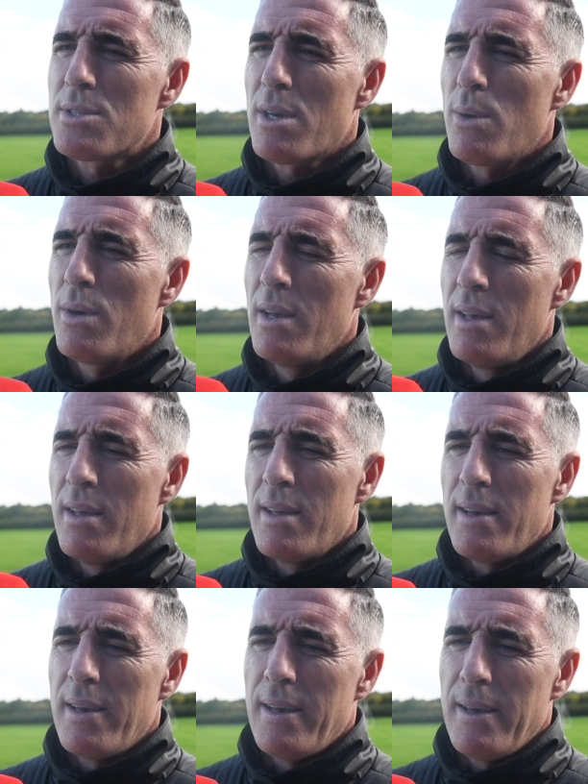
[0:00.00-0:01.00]
So
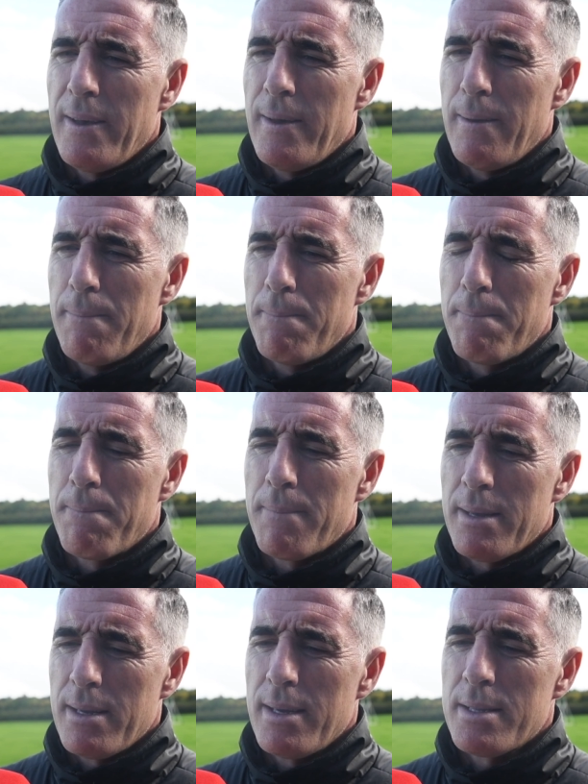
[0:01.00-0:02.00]

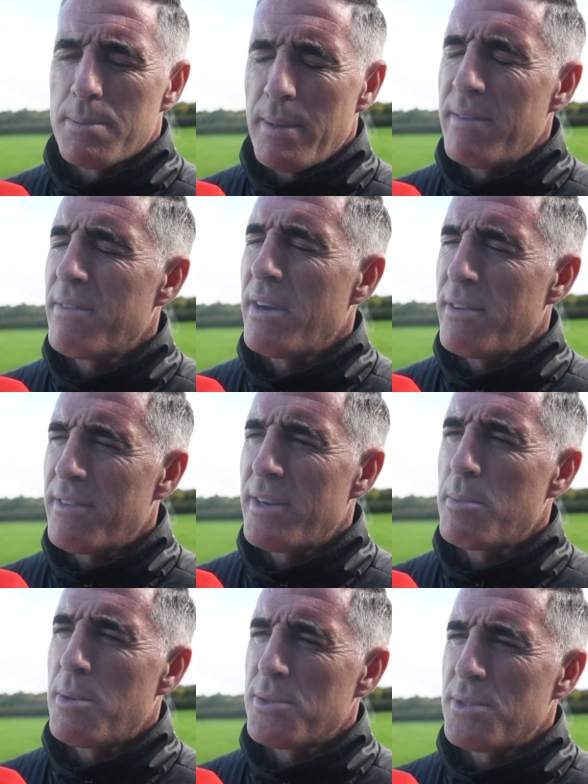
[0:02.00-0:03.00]
it's been very,
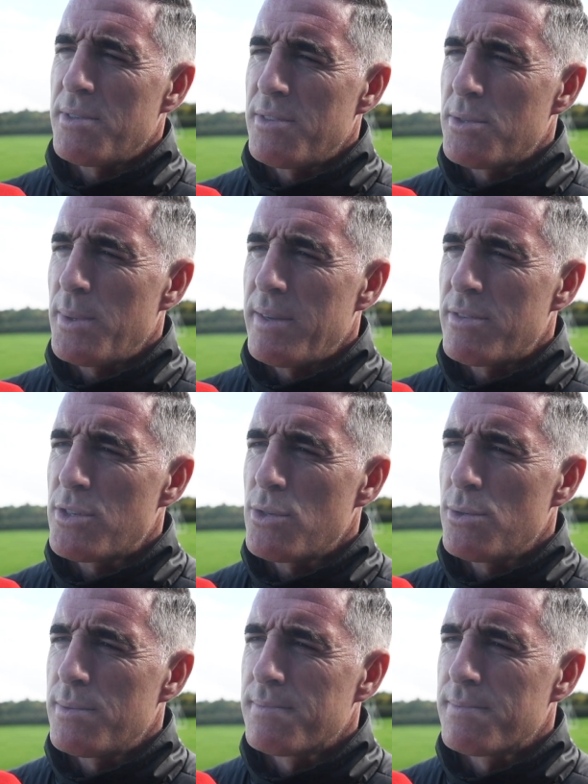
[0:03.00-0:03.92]
very positive this week for sure.